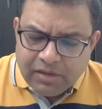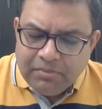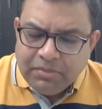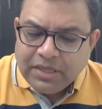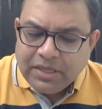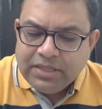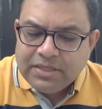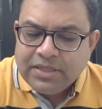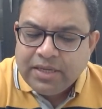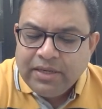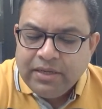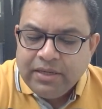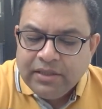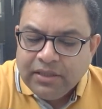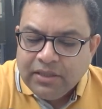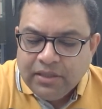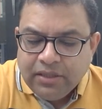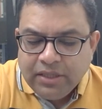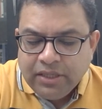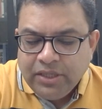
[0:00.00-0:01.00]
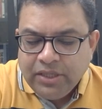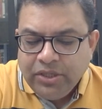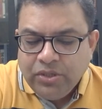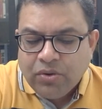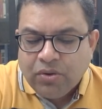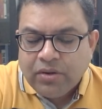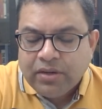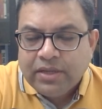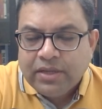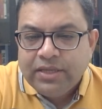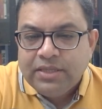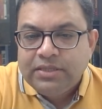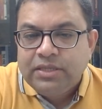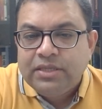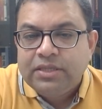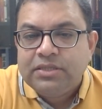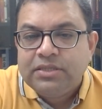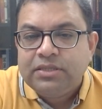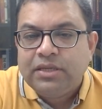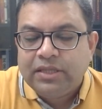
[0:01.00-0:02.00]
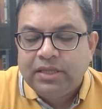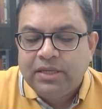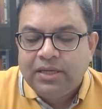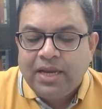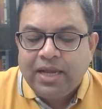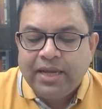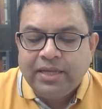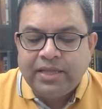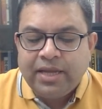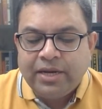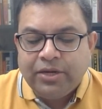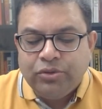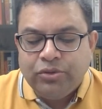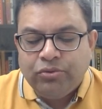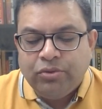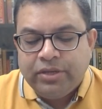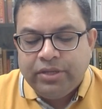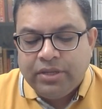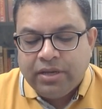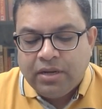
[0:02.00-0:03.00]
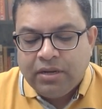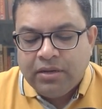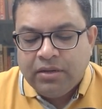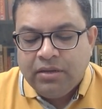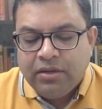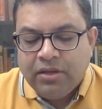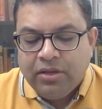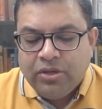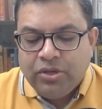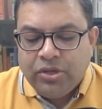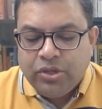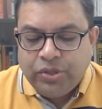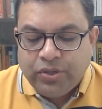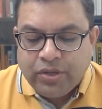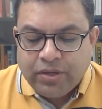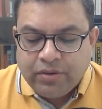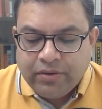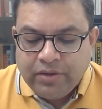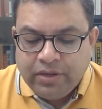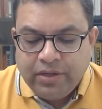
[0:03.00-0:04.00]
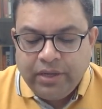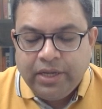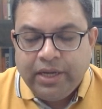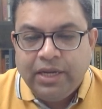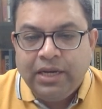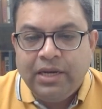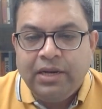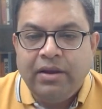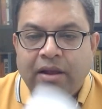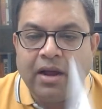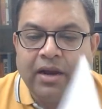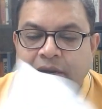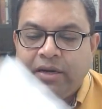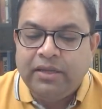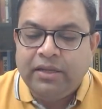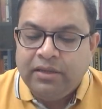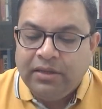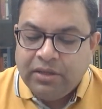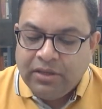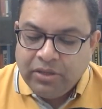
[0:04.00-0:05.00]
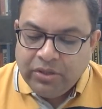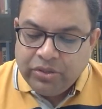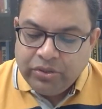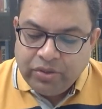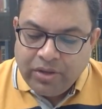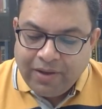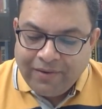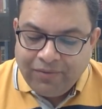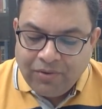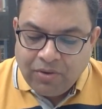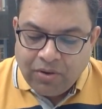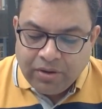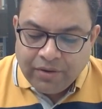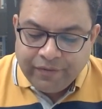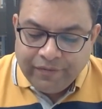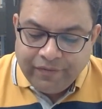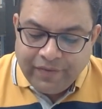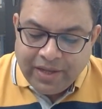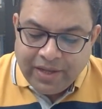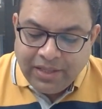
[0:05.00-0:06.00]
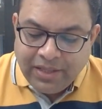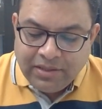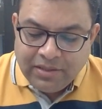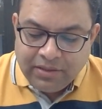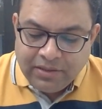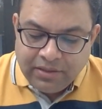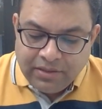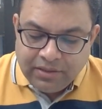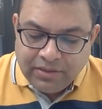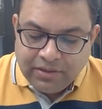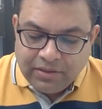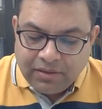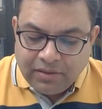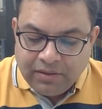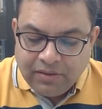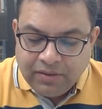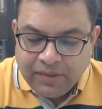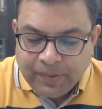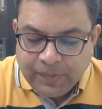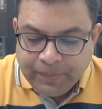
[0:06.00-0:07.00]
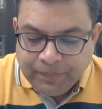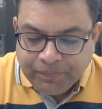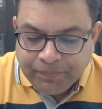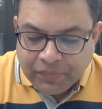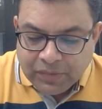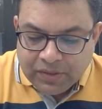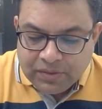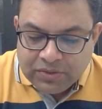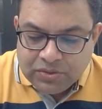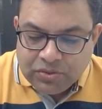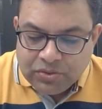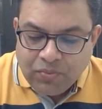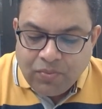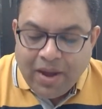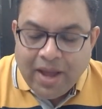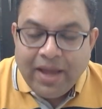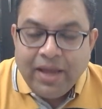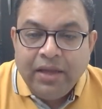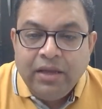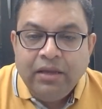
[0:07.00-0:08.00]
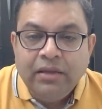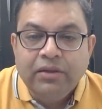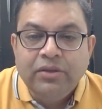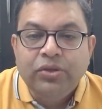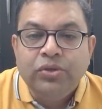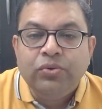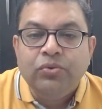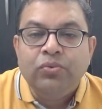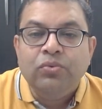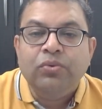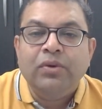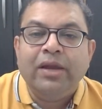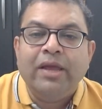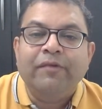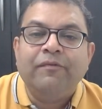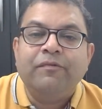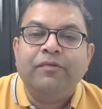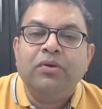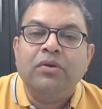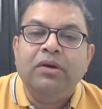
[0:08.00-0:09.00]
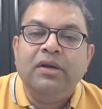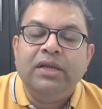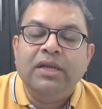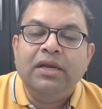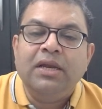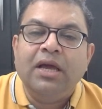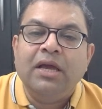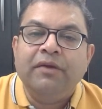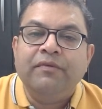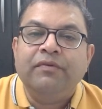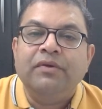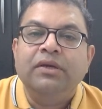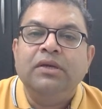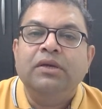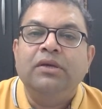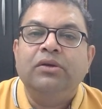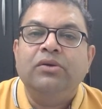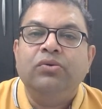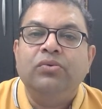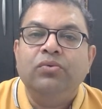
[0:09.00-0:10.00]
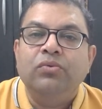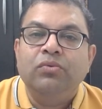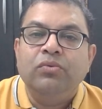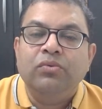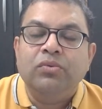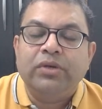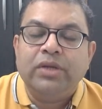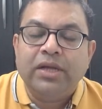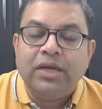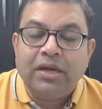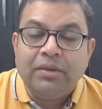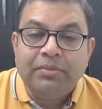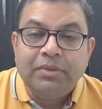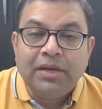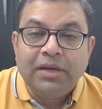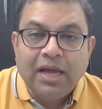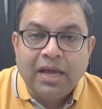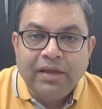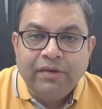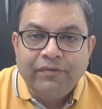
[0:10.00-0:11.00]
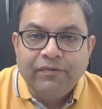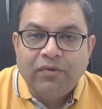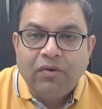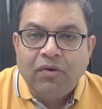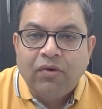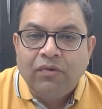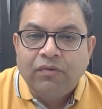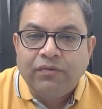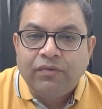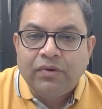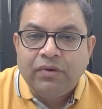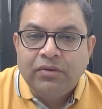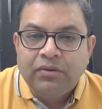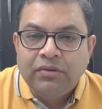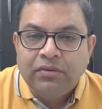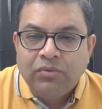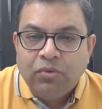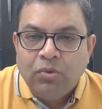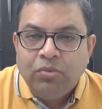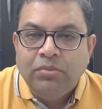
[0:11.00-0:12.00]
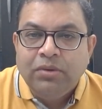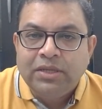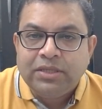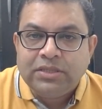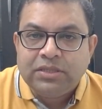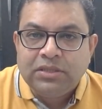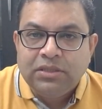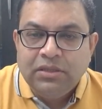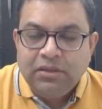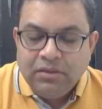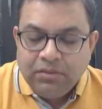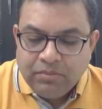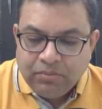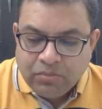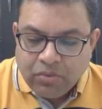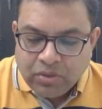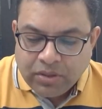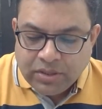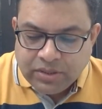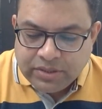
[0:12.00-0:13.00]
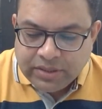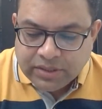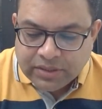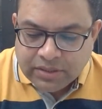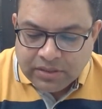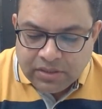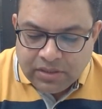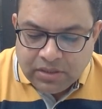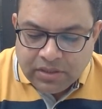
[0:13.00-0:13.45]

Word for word: But he said, in your case, there is nothing like that. You are young, you're hale and hearty, you have lot of wealth. Uh, so why you left your lay life to take up the life of a homeless monastic?